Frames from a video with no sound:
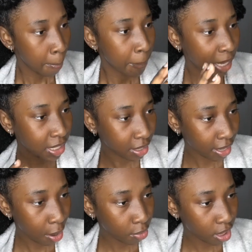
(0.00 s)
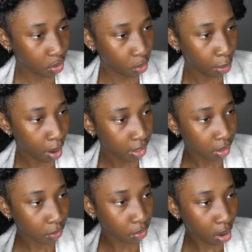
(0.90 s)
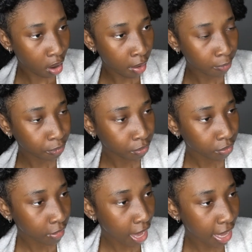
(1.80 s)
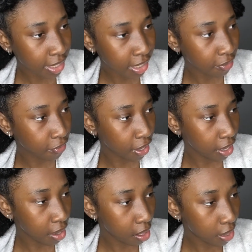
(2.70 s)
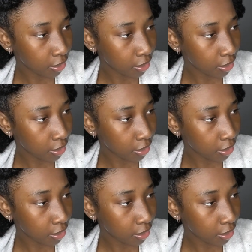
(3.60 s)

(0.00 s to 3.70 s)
Mixed clay with equal parts of raw ACV.